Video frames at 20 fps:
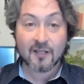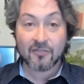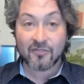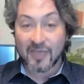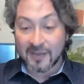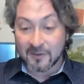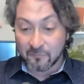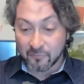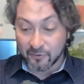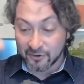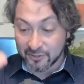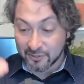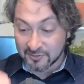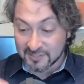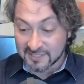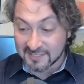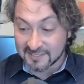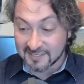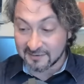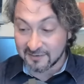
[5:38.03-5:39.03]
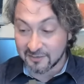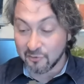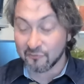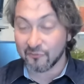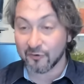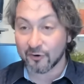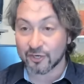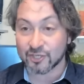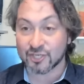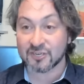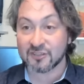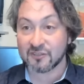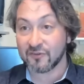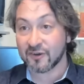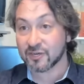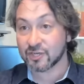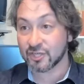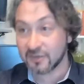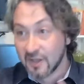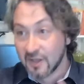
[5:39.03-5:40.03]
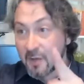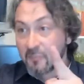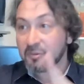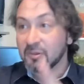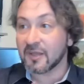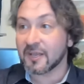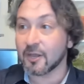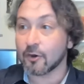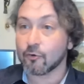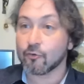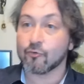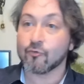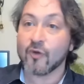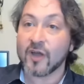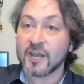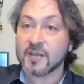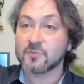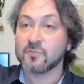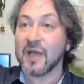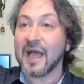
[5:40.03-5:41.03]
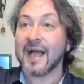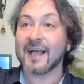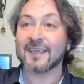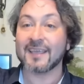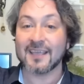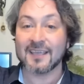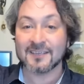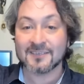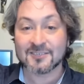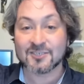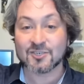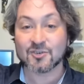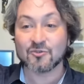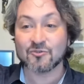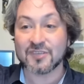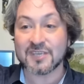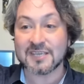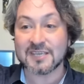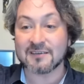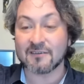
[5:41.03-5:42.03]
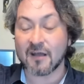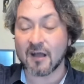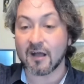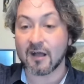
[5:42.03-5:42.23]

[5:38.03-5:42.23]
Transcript: then produces a new version of the function, plug it right back into the